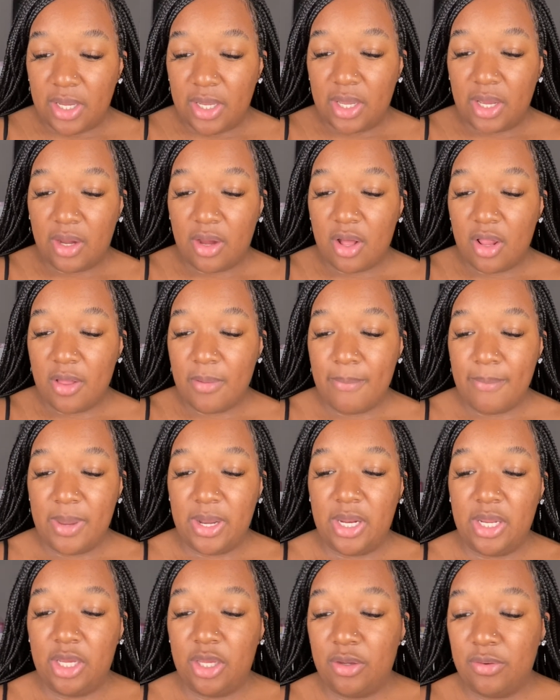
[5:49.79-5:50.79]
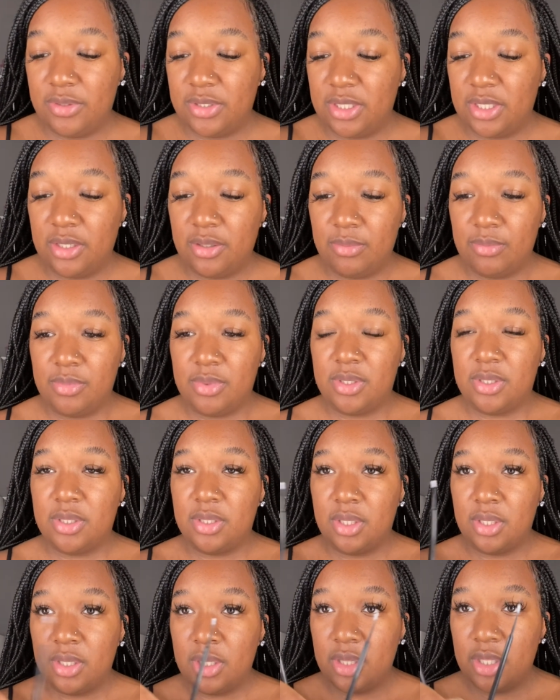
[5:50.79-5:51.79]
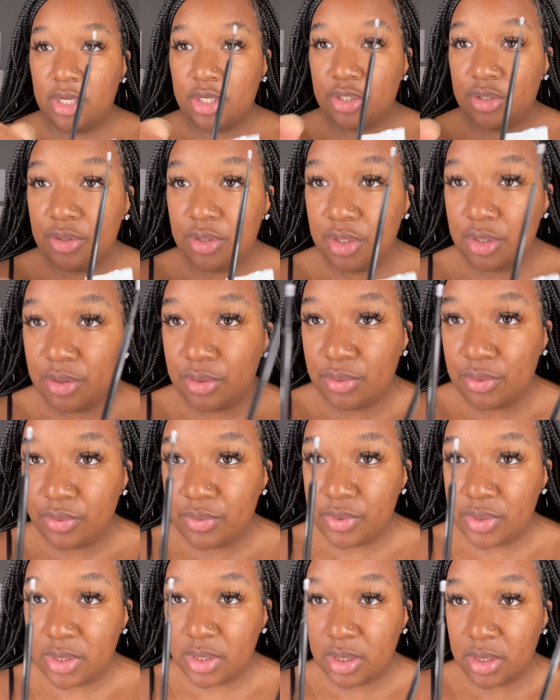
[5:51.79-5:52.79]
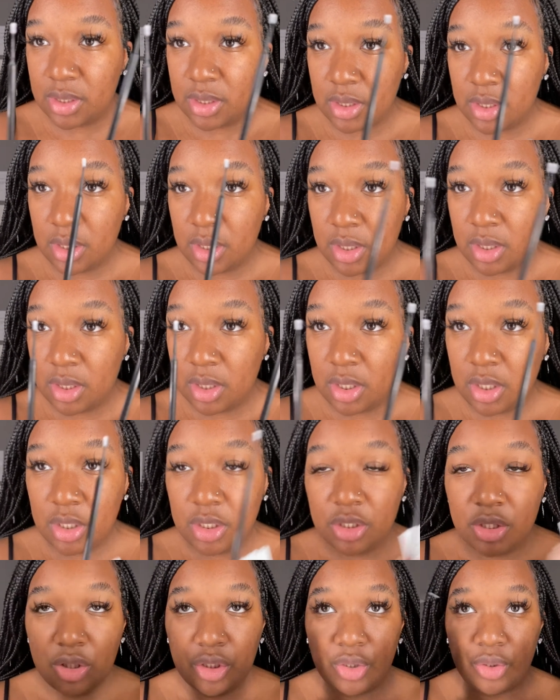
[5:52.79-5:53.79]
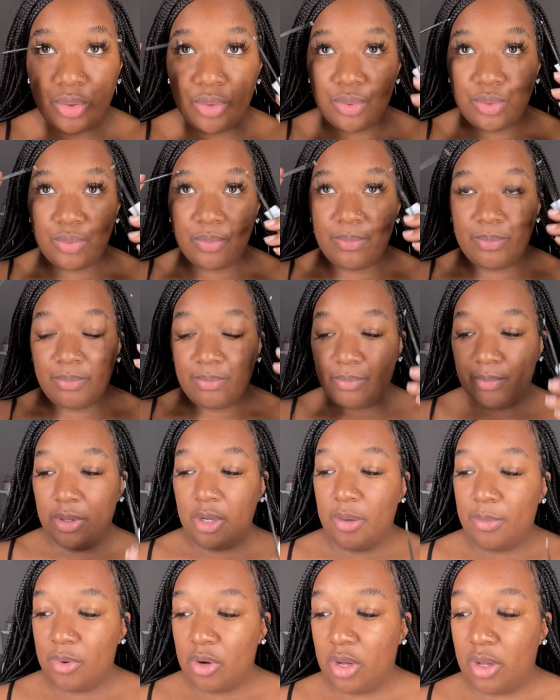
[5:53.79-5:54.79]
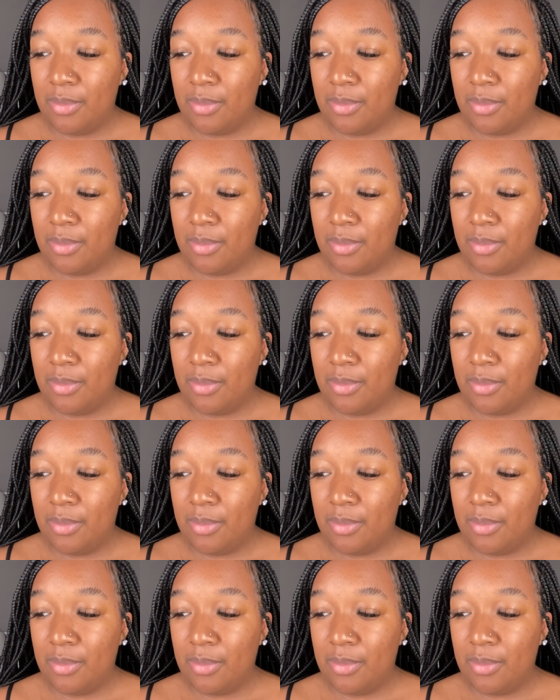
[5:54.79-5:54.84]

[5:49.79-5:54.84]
I call them mini Q-tips that you use to put them on.